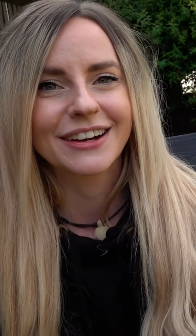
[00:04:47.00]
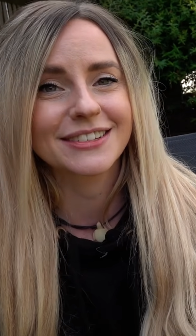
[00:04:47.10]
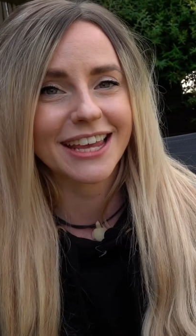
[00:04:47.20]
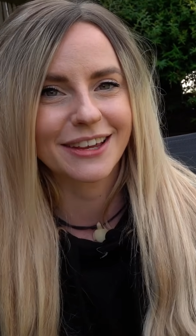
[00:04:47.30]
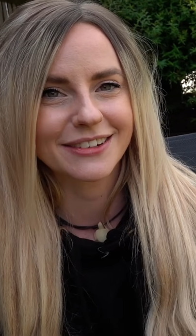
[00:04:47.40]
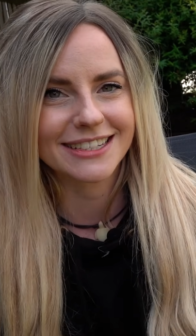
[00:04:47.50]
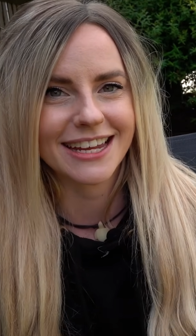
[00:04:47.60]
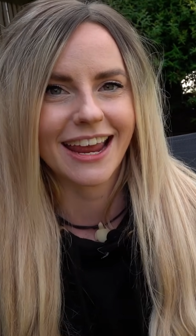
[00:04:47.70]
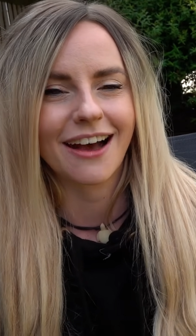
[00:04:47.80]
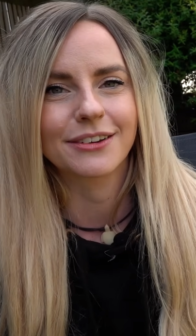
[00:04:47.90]
I'll take it on a
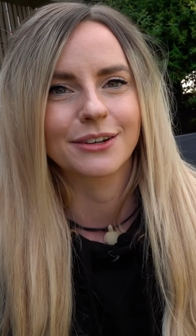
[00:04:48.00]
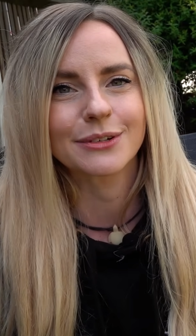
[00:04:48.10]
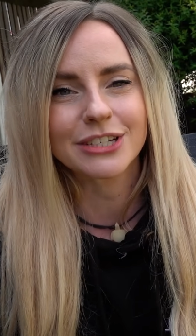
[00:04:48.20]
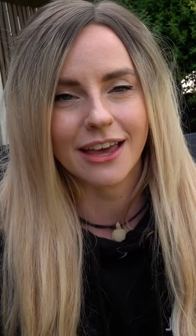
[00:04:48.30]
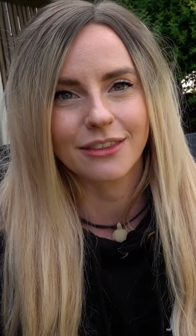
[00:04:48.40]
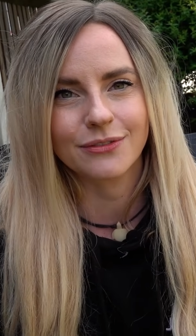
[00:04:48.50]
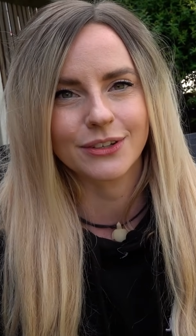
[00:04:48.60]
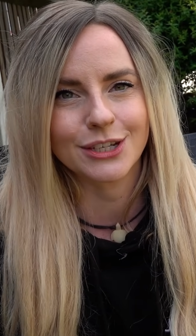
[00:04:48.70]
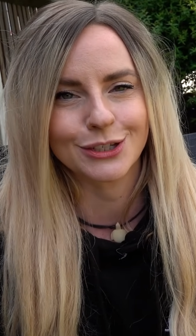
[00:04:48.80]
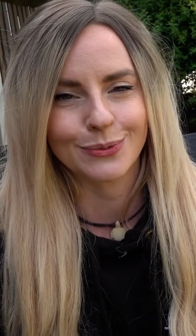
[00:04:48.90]
day out and I will share the
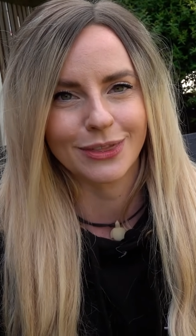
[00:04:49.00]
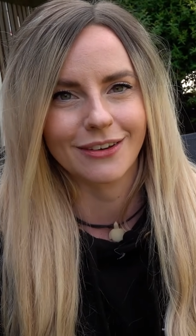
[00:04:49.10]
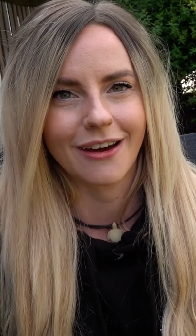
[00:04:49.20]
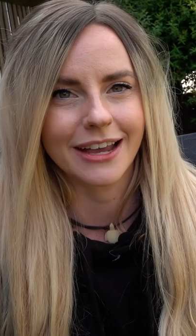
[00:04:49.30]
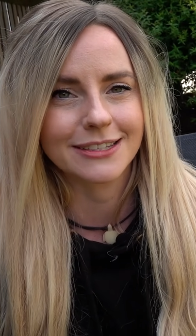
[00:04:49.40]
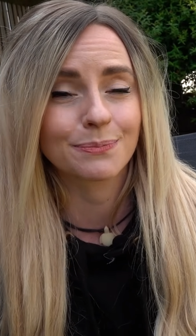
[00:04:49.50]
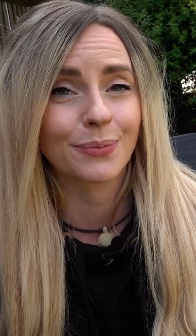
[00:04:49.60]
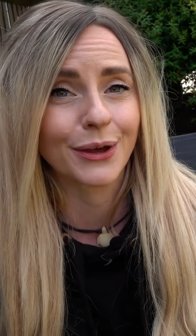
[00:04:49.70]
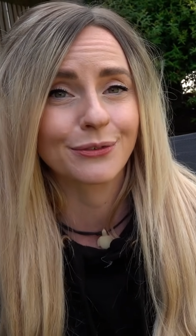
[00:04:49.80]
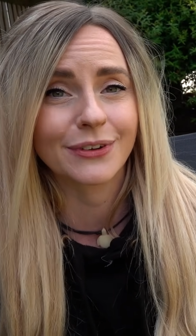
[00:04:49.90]
footage with you guys,
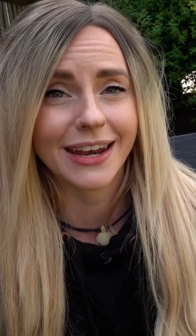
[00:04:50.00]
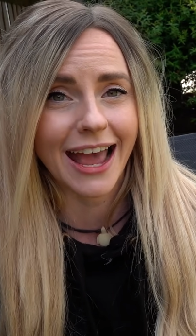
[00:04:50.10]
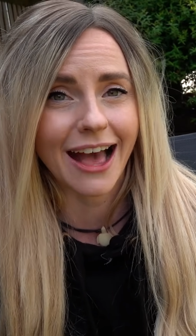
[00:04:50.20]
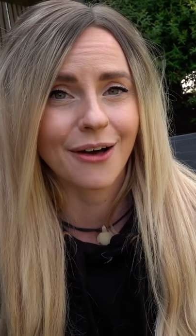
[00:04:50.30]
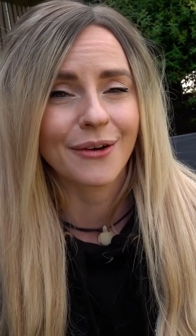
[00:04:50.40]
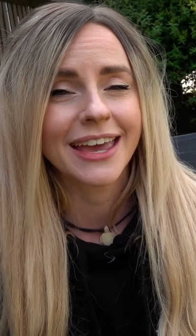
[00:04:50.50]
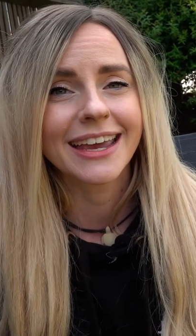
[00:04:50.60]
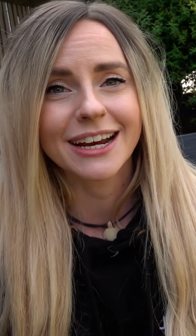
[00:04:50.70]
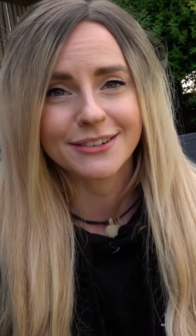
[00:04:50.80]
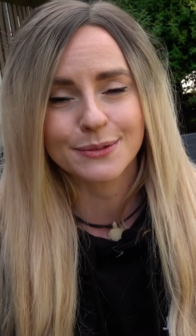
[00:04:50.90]
but for now,
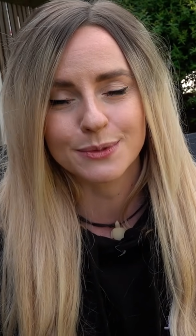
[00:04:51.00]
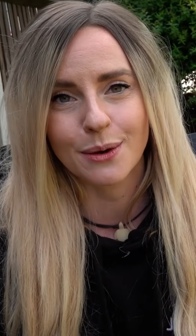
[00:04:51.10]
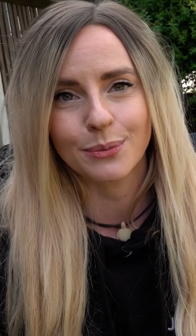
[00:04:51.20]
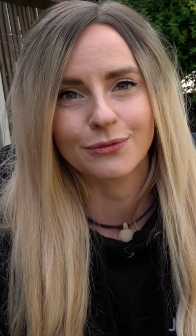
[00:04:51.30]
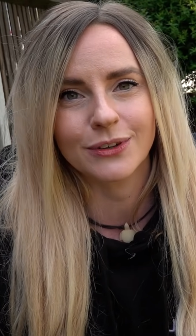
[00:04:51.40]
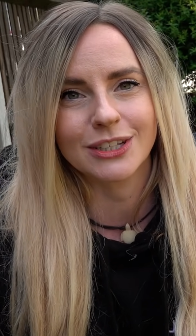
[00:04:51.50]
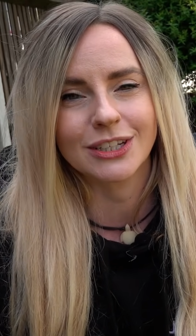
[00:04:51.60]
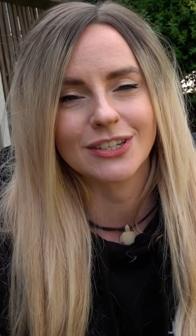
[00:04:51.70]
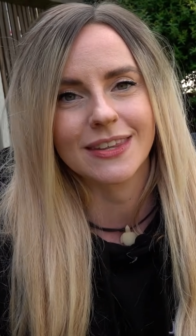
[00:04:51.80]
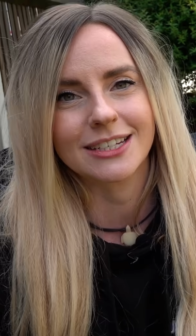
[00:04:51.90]
here is some sample
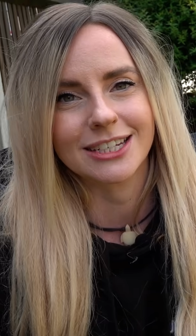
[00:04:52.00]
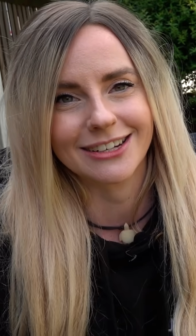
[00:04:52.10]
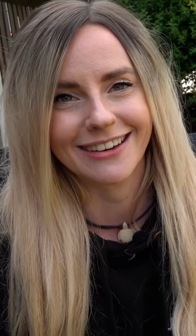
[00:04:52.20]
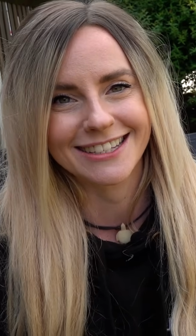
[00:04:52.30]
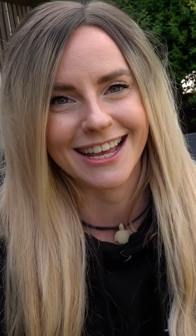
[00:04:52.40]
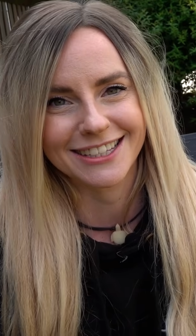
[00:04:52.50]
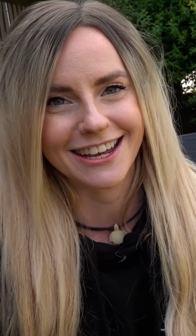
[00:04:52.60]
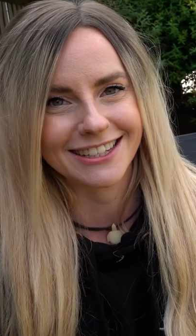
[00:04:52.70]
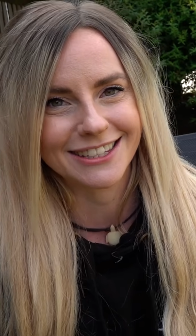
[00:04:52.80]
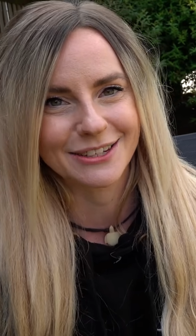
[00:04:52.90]
footage that DJI sent us.